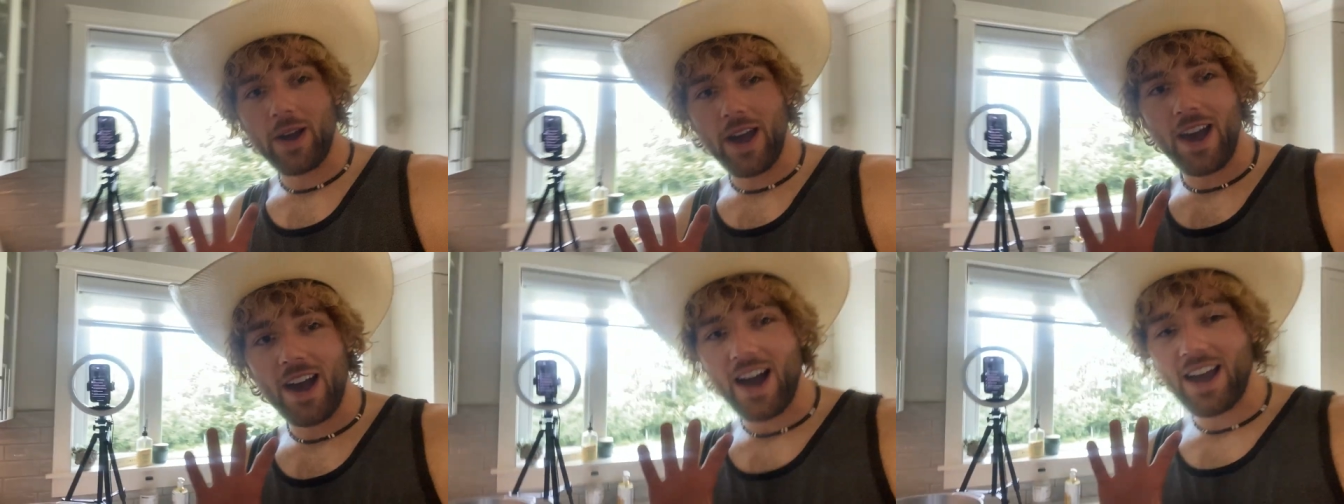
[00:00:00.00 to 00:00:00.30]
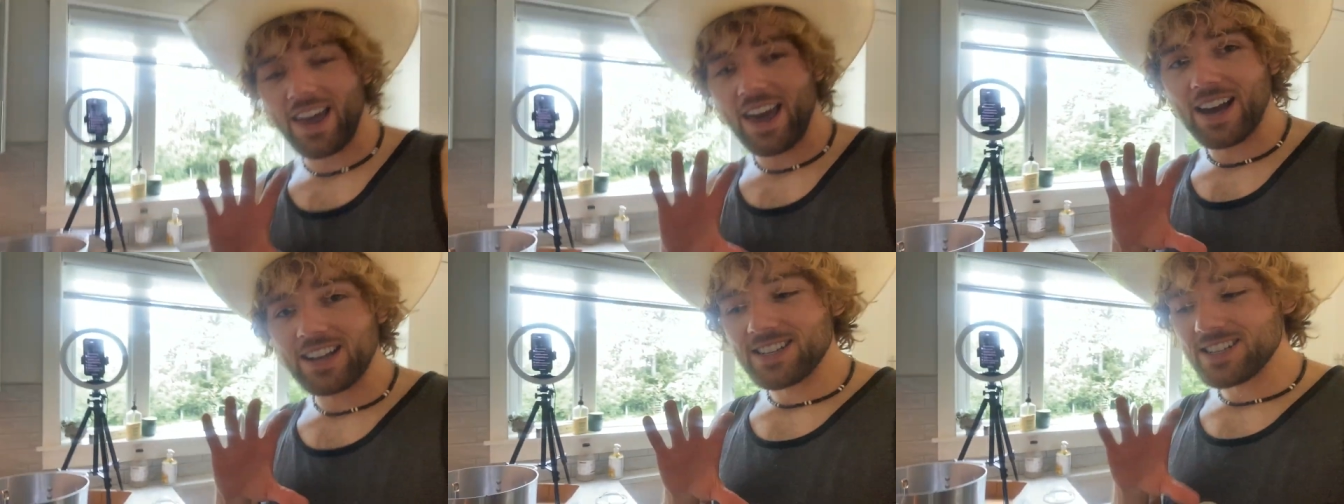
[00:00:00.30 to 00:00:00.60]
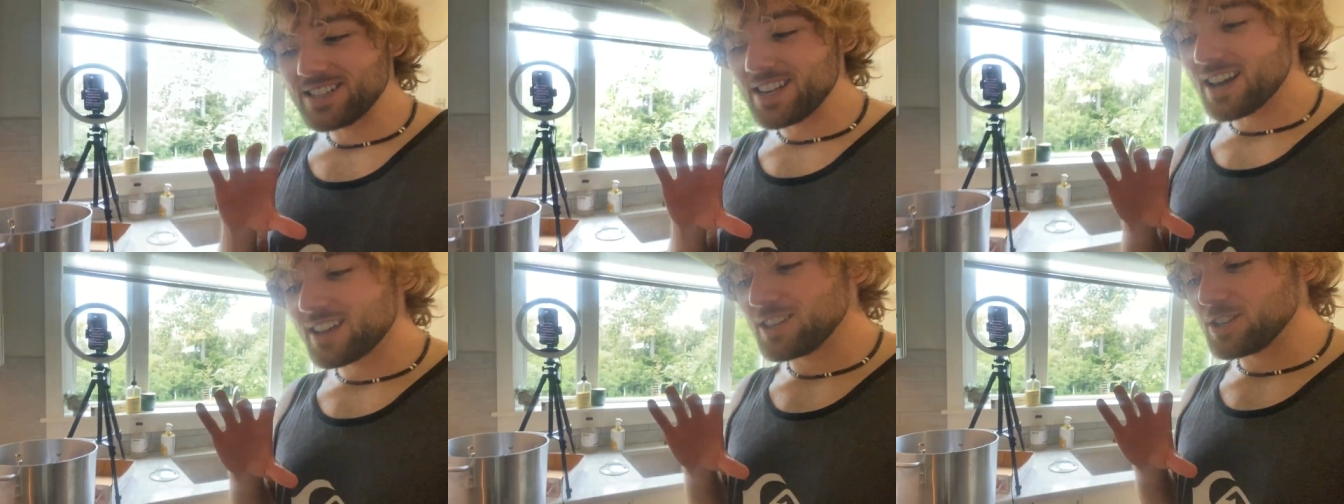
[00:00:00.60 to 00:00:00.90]
Okay, I can't
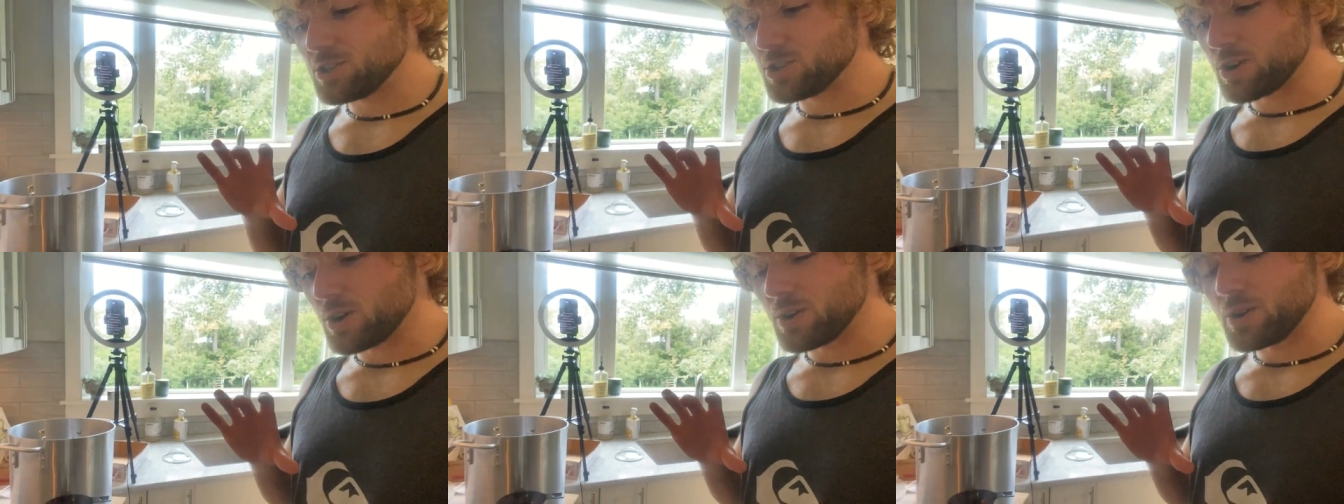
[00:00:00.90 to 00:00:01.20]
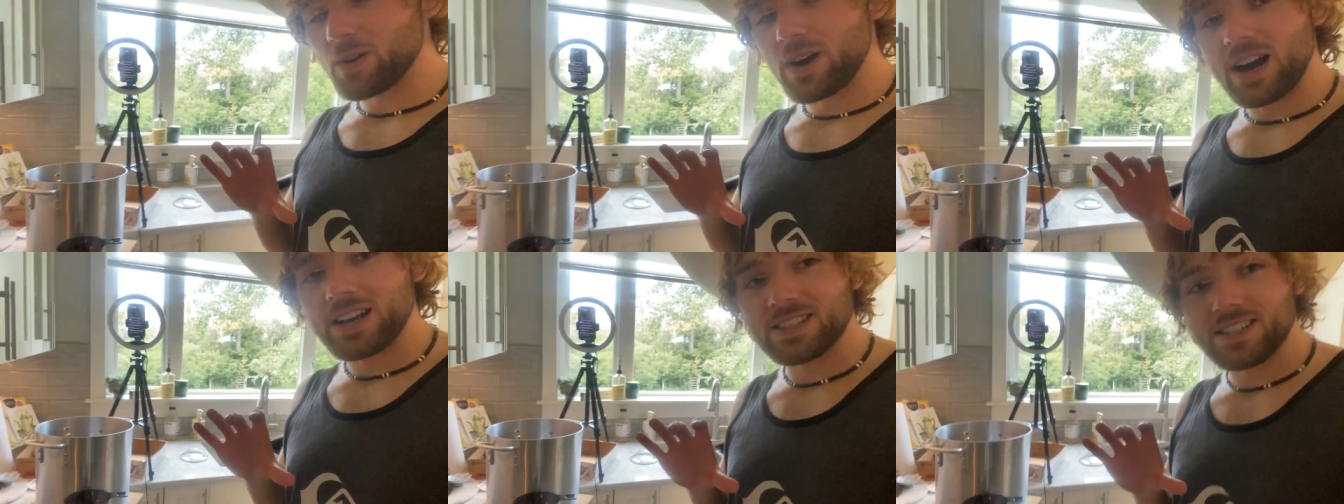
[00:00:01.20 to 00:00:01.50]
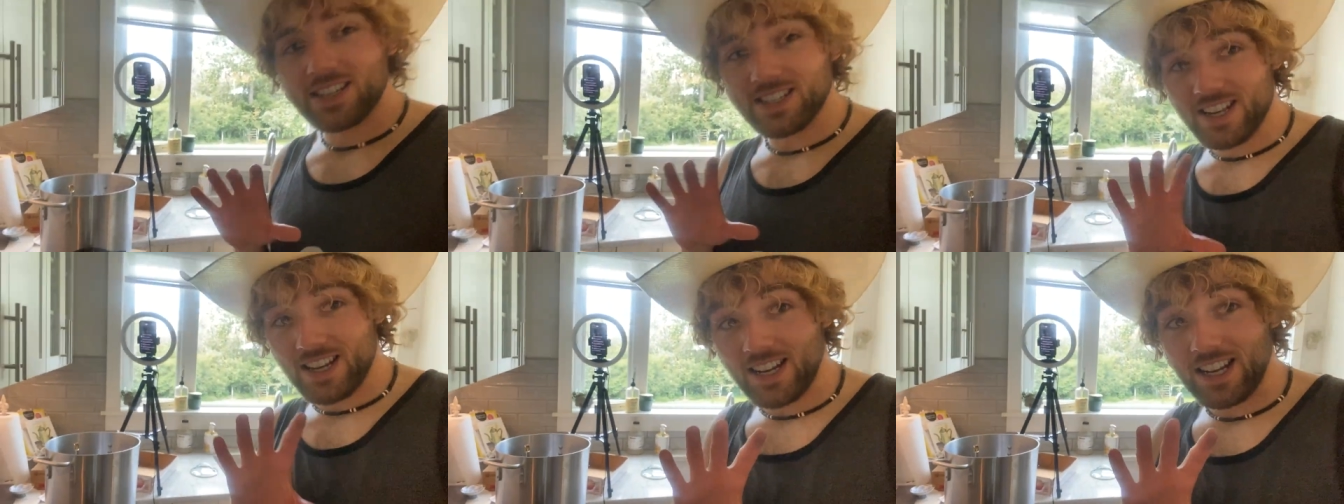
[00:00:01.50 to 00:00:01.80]
exactly show you guys
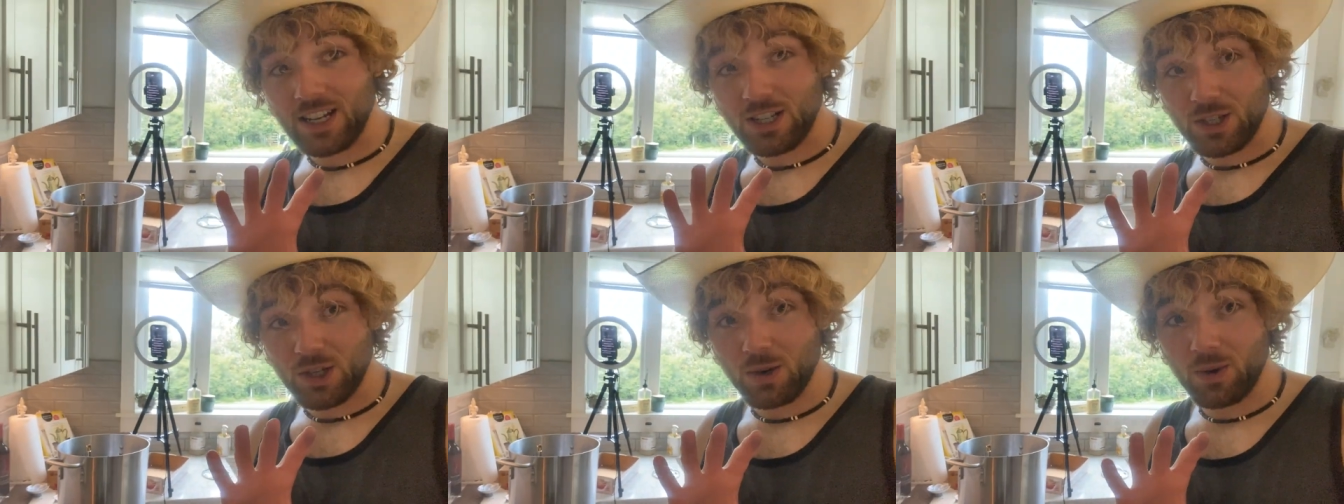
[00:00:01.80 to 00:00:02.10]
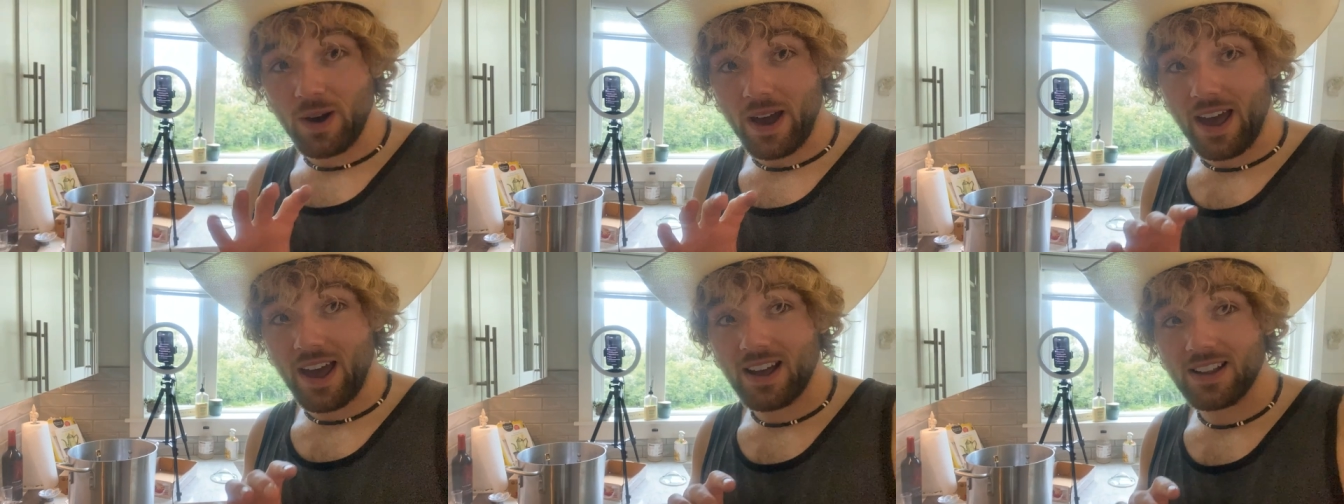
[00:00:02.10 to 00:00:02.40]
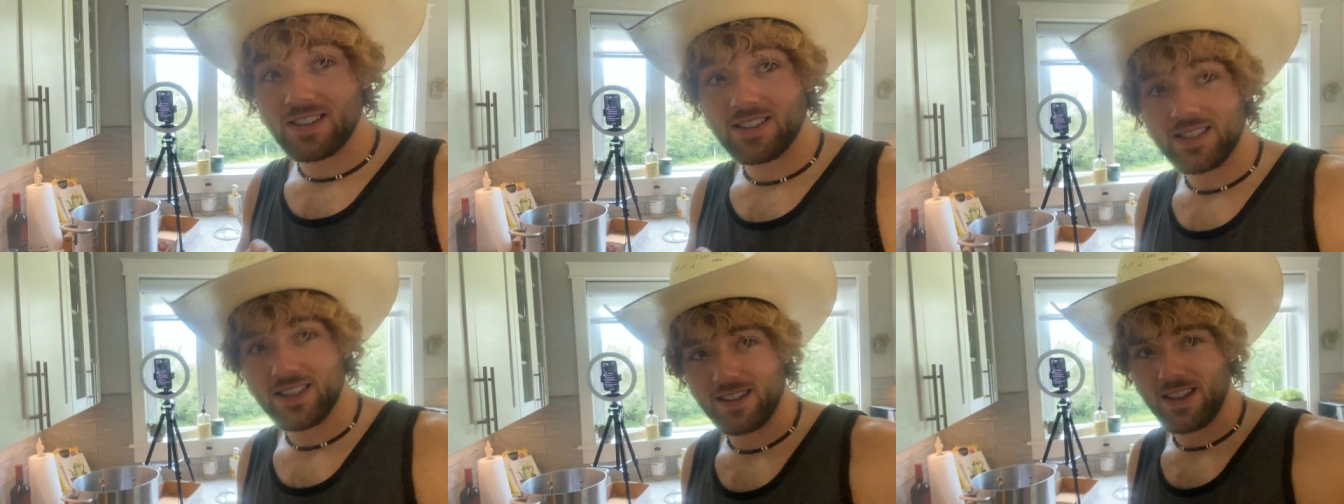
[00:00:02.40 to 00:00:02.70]
because I need two
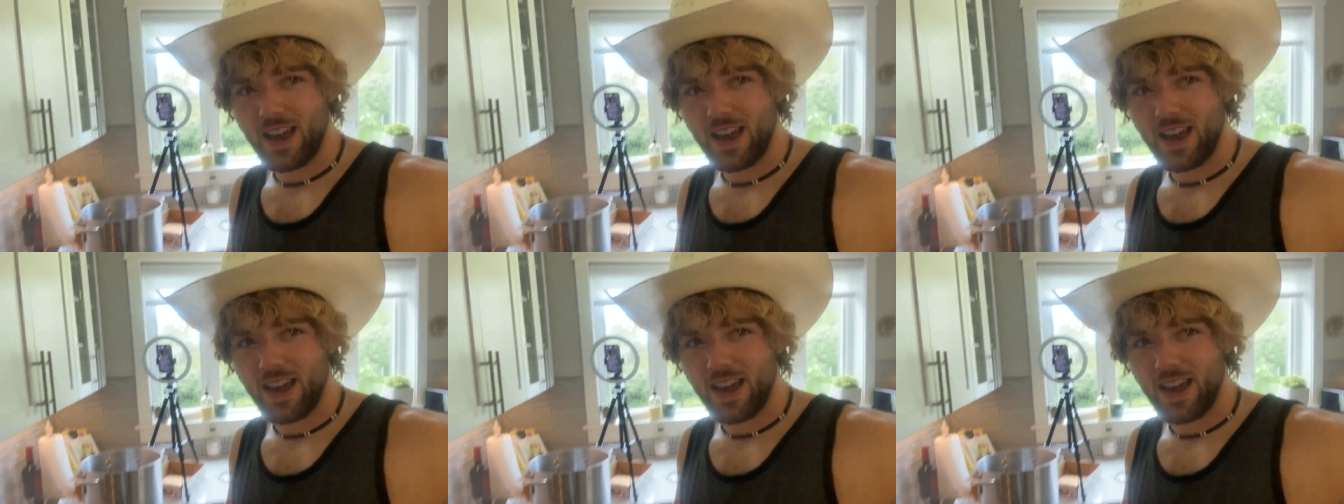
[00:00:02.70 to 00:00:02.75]
hands and